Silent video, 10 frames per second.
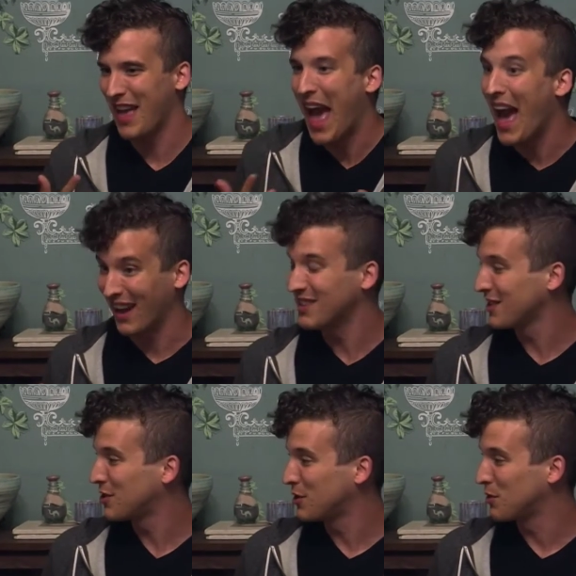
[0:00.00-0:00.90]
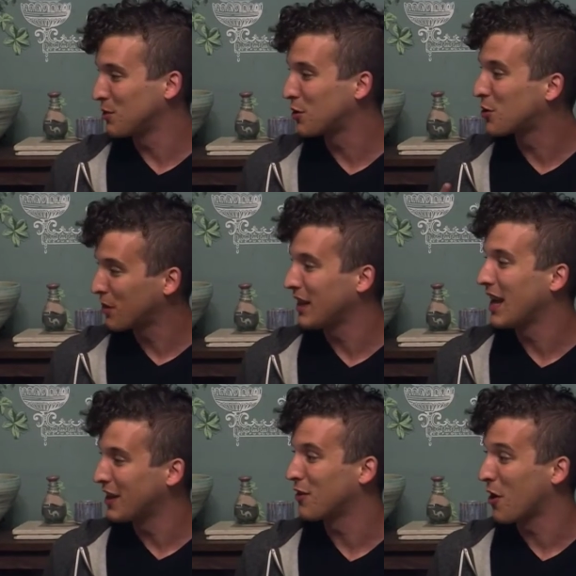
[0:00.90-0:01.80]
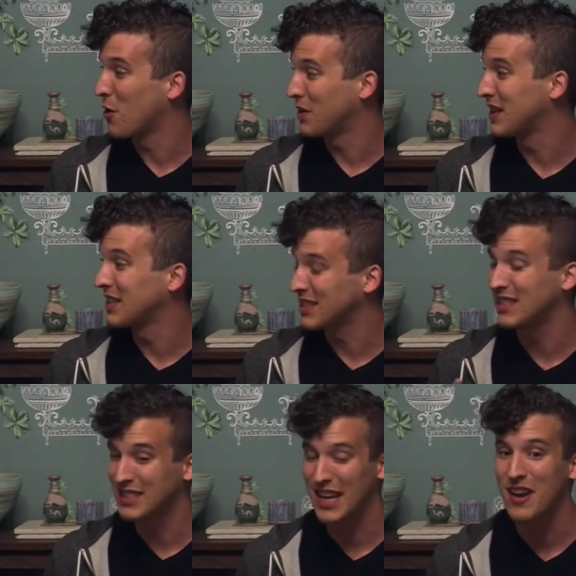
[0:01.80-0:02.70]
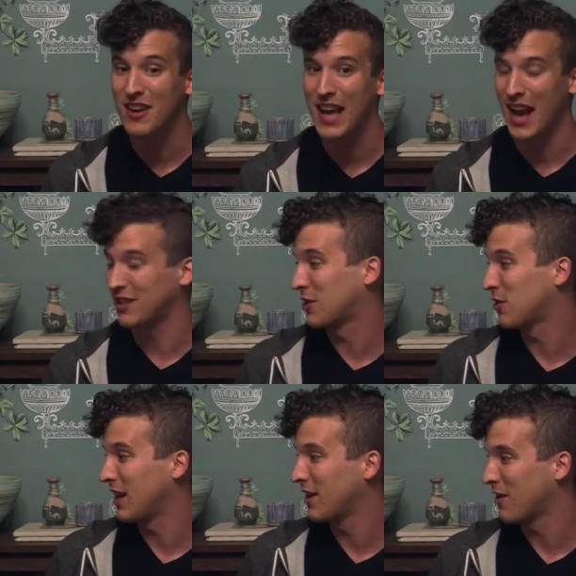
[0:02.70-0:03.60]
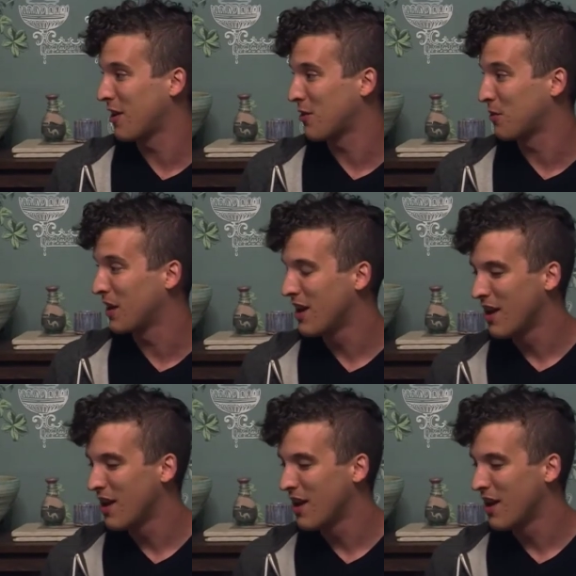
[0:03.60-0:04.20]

act to create your own, and it's a scary act to create your own.